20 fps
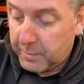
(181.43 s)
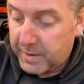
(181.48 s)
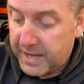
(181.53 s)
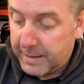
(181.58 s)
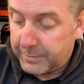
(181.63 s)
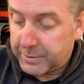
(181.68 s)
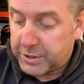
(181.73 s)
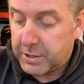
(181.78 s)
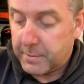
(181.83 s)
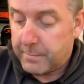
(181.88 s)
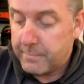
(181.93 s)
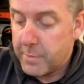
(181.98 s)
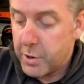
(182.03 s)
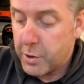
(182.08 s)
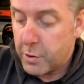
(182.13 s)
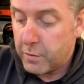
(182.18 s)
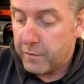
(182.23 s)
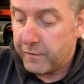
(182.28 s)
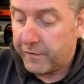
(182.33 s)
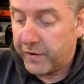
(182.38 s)
to be able to
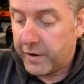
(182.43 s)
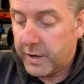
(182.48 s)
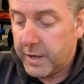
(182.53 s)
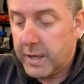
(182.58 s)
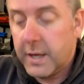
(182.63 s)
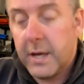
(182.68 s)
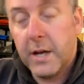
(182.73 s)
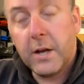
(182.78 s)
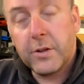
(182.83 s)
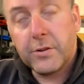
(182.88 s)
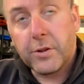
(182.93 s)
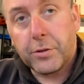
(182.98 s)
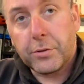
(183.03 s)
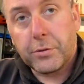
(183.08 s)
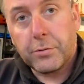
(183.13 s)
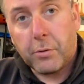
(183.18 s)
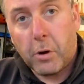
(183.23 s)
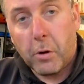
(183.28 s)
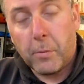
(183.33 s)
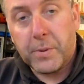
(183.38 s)
move the
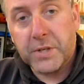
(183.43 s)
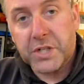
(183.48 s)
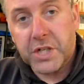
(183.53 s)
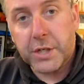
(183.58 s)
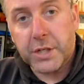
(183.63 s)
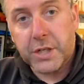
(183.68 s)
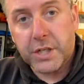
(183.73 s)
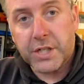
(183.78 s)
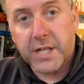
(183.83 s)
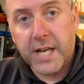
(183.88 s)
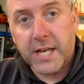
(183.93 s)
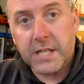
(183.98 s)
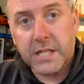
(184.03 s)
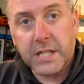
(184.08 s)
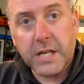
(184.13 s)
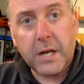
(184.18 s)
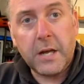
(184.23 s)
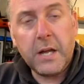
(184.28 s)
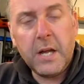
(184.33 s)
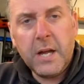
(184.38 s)
throttle position
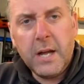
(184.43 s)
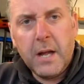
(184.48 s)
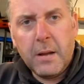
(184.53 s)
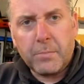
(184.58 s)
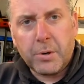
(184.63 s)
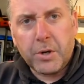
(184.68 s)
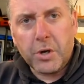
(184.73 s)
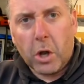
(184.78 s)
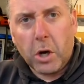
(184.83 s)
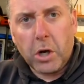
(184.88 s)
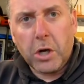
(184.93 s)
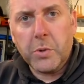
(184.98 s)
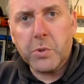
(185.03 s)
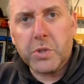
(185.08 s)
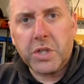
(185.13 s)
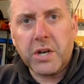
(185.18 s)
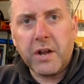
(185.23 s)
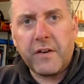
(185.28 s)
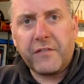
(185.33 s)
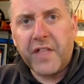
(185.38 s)
sensor, but not
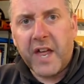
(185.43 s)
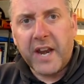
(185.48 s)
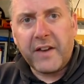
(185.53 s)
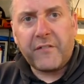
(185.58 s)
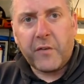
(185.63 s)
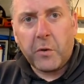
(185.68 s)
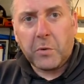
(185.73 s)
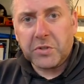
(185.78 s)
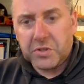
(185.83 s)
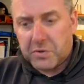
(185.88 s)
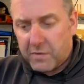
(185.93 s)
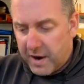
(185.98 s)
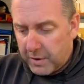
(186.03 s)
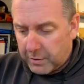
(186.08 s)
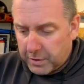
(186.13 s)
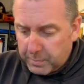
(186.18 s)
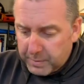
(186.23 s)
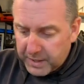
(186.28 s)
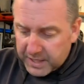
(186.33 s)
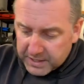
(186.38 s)
loose enough that it falls
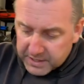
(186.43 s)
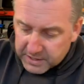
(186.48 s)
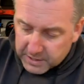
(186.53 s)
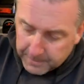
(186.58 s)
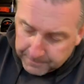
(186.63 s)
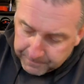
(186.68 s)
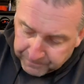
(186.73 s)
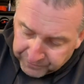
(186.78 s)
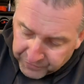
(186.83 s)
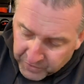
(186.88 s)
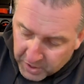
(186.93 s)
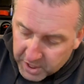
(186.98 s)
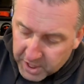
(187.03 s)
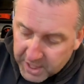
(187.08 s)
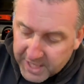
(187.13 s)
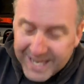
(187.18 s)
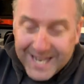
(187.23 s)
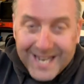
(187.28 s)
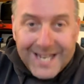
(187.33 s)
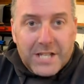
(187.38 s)
around, because
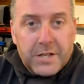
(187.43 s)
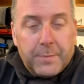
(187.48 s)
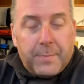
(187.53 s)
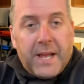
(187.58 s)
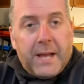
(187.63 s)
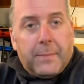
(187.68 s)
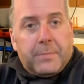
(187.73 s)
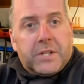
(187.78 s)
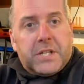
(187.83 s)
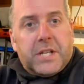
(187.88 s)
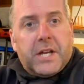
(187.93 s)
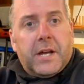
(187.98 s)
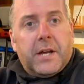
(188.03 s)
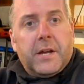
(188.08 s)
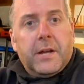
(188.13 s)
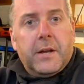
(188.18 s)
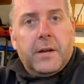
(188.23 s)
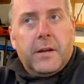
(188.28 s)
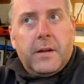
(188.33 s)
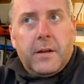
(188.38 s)
you need to be able
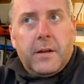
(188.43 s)
to